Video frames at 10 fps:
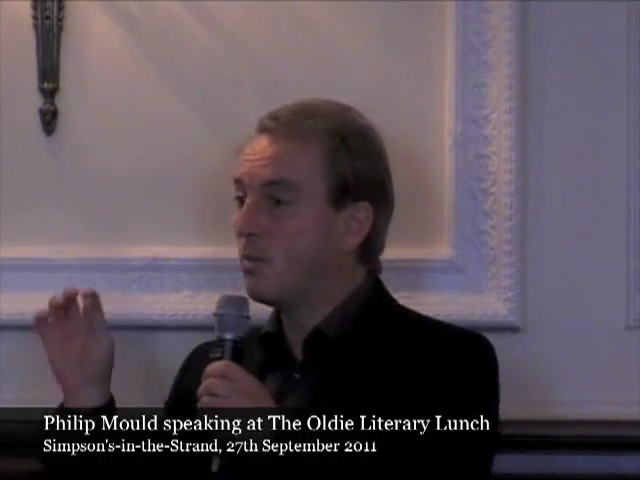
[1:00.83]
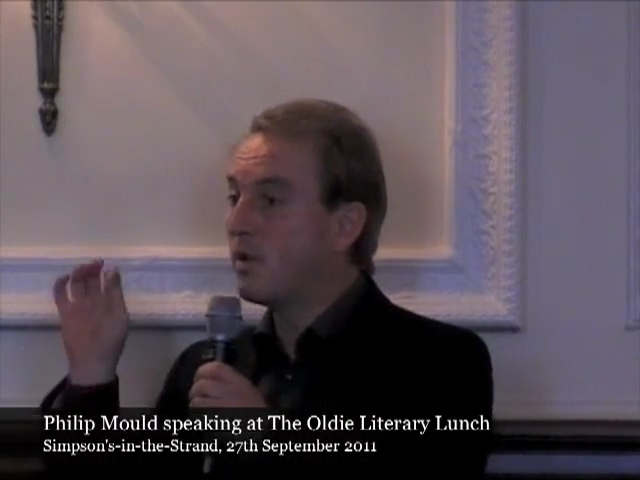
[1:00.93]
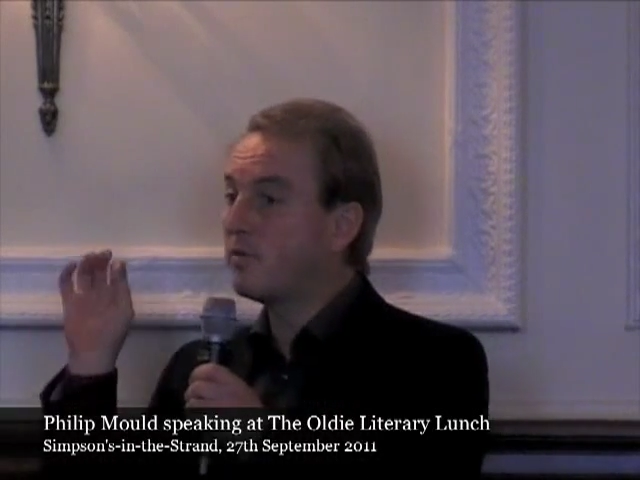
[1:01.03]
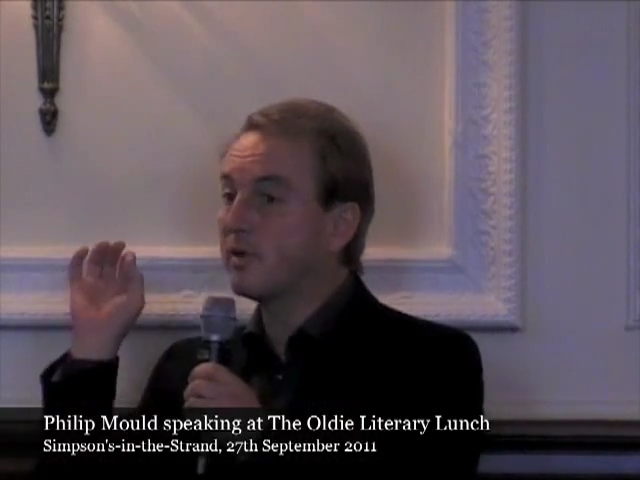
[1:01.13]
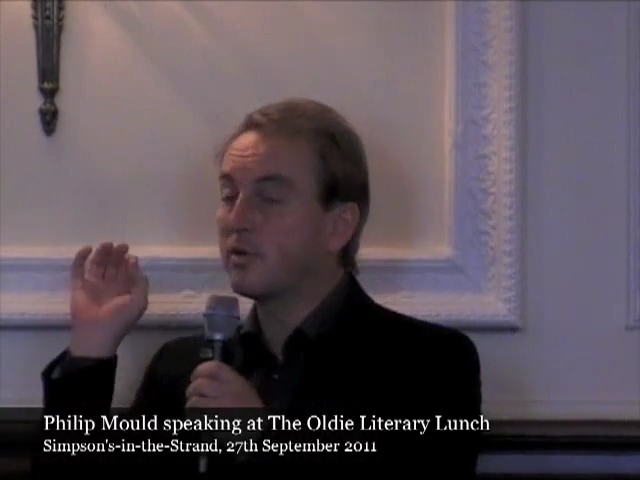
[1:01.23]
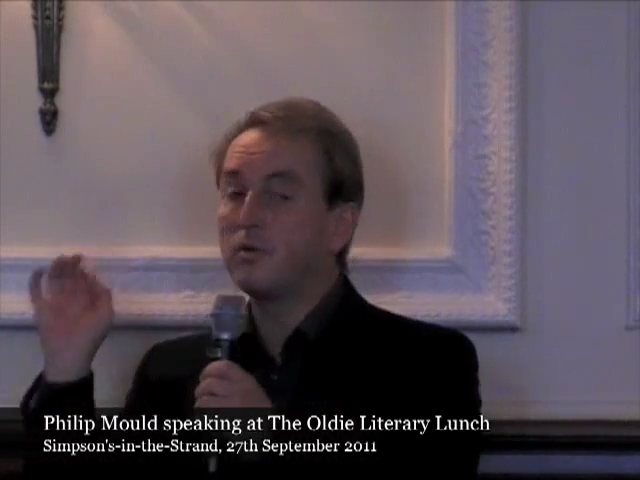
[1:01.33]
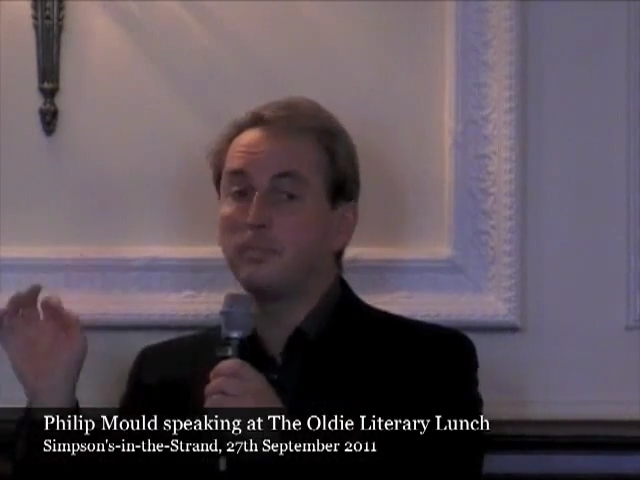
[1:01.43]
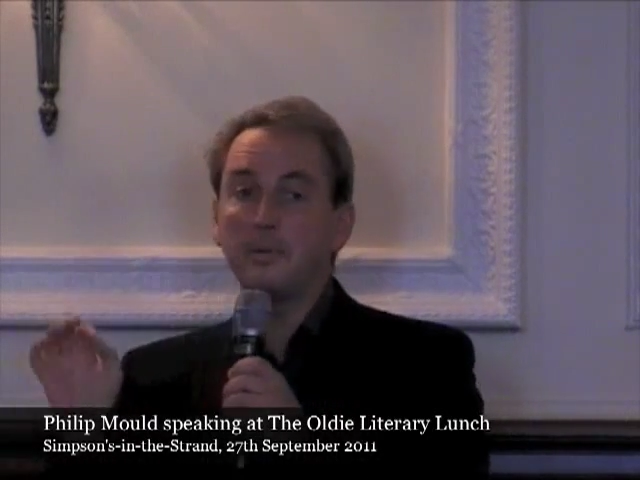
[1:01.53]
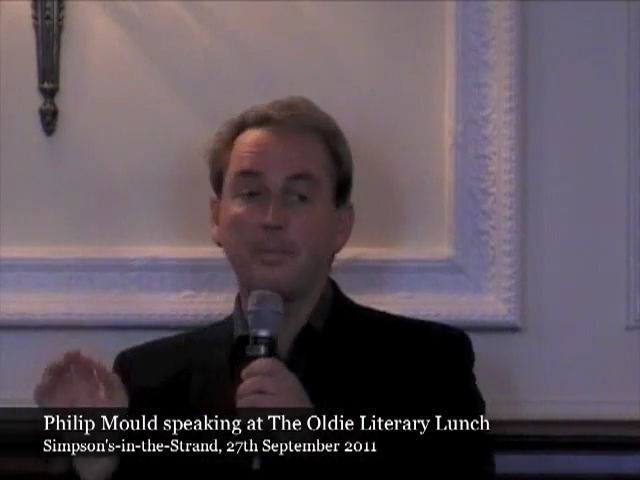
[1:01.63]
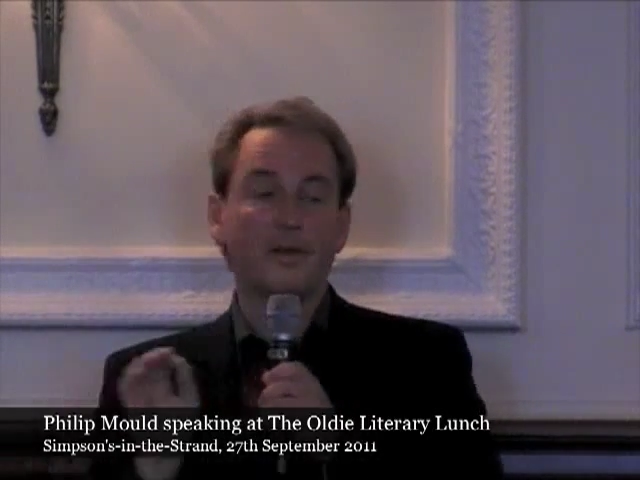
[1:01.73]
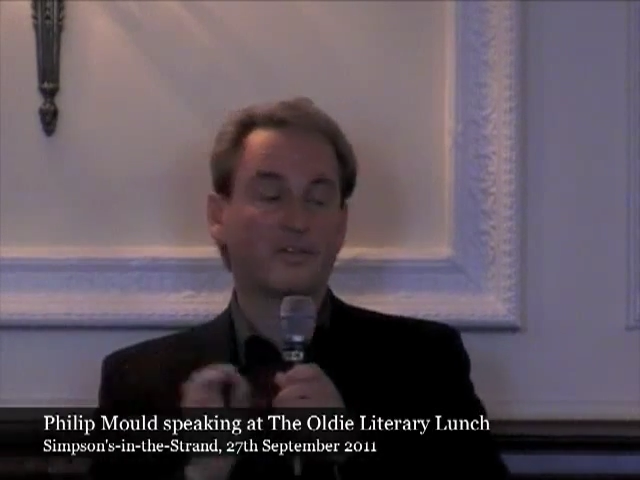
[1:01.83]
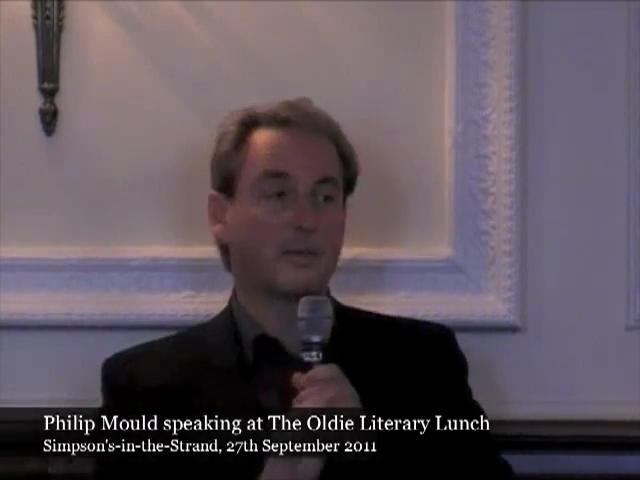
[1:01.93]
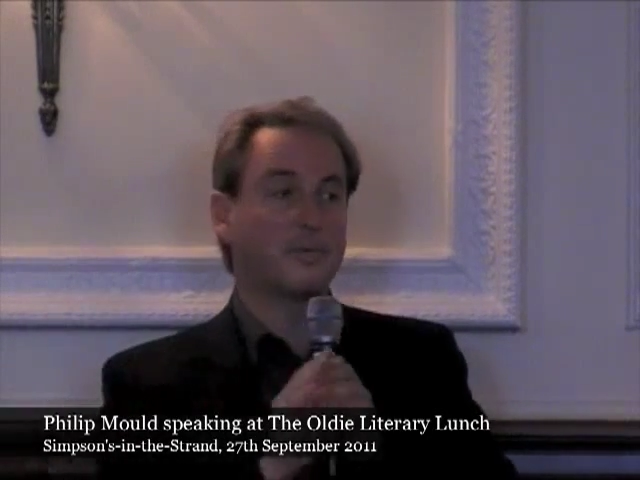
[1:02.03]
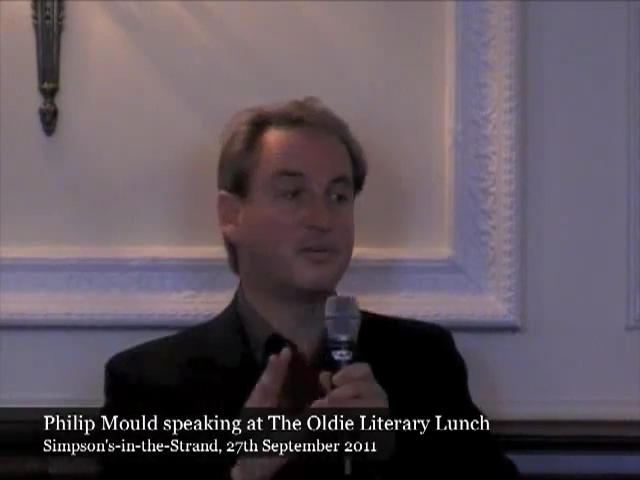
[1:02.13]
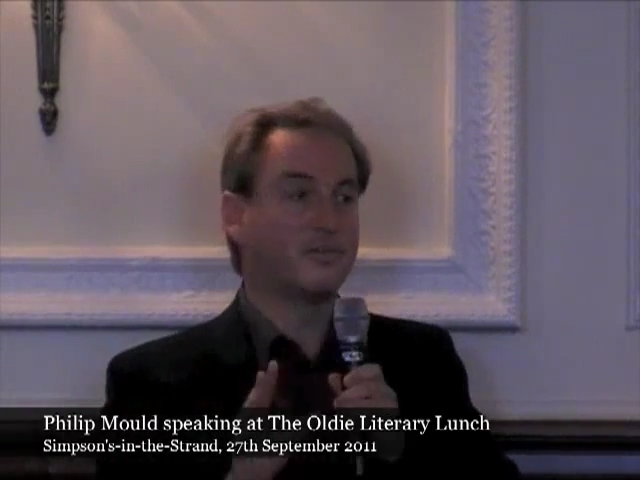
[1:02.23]
whether it could be by
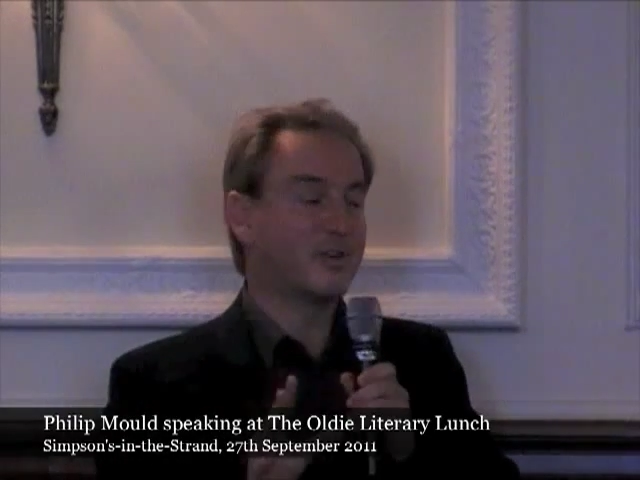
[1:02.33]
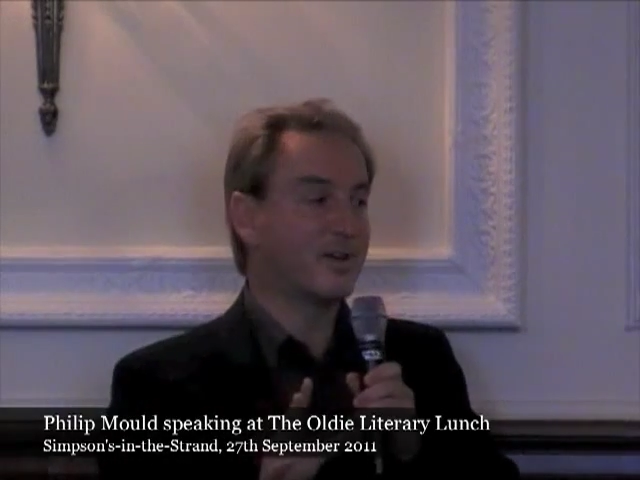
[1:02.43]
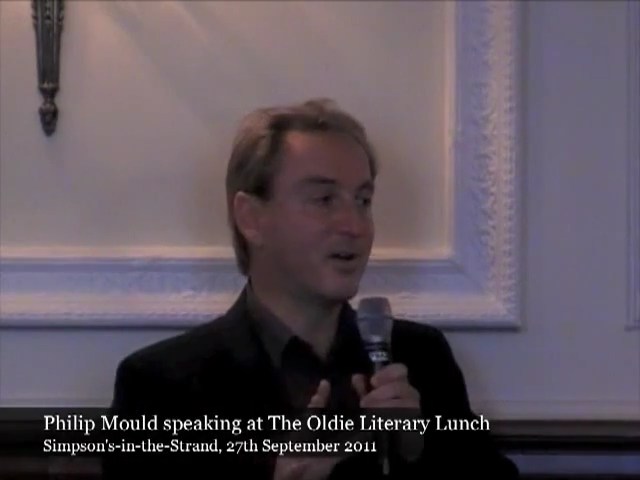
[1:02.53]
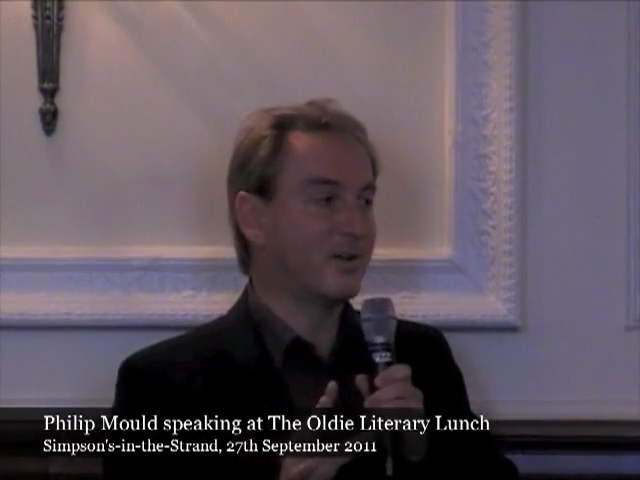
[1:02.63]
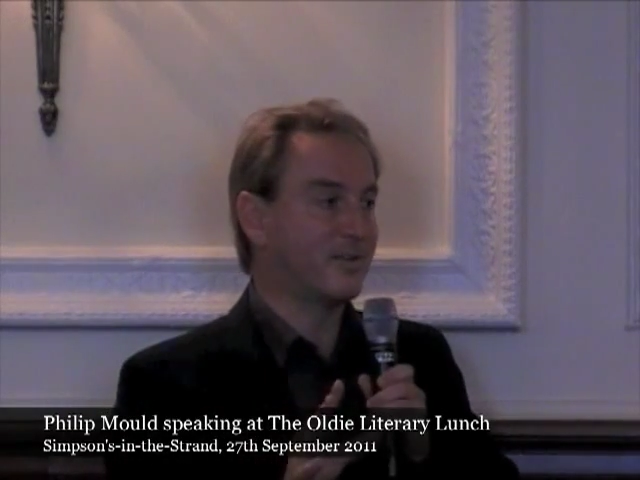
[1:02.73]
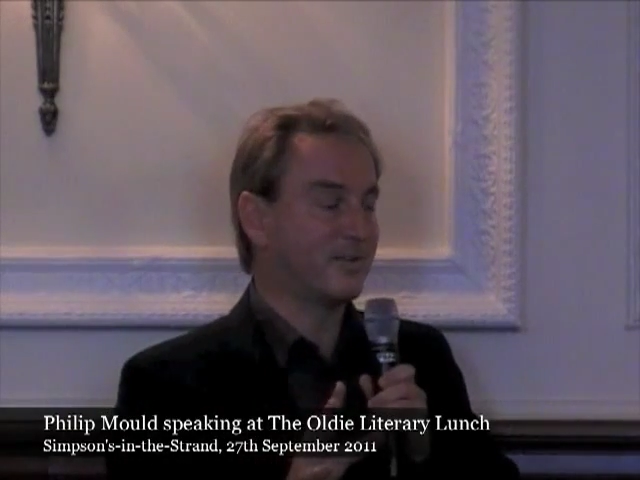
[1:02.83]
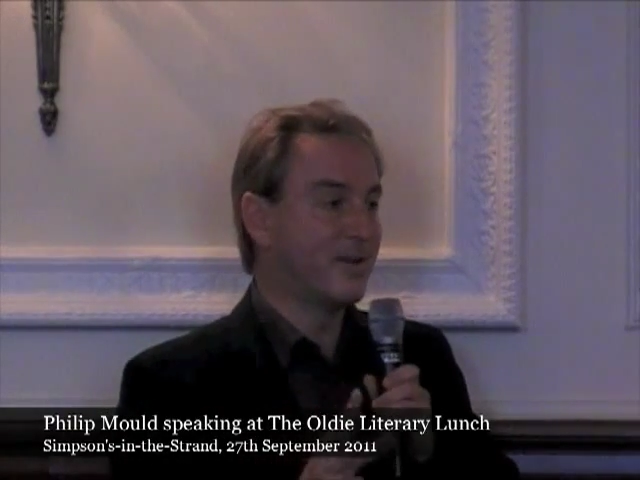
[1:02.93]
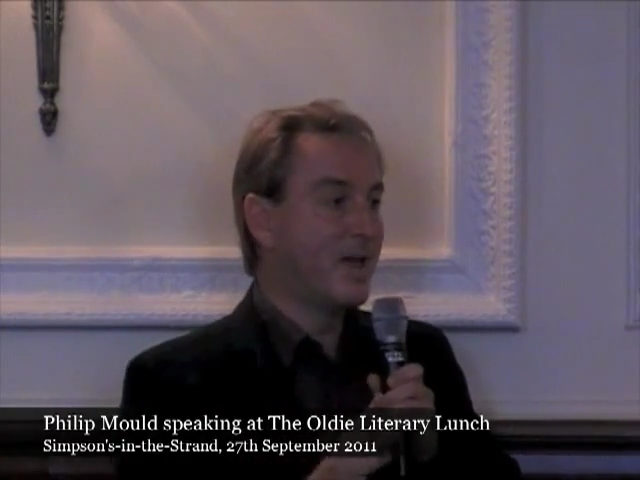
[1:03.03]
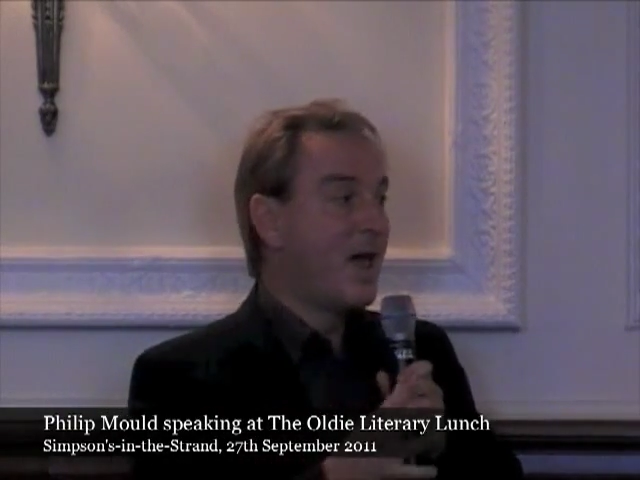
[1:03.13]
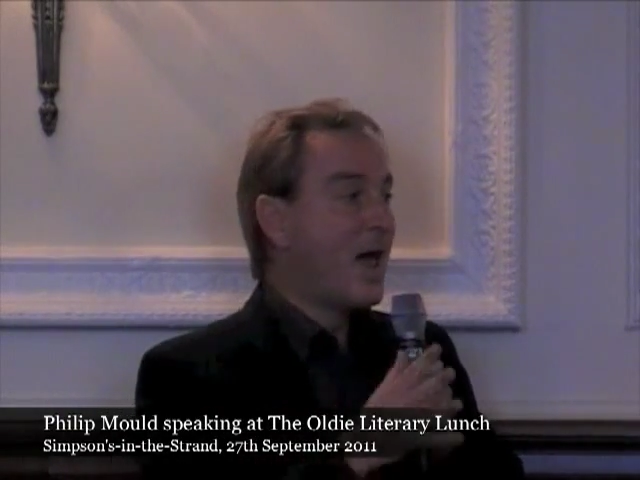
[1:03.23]
some interesting artist.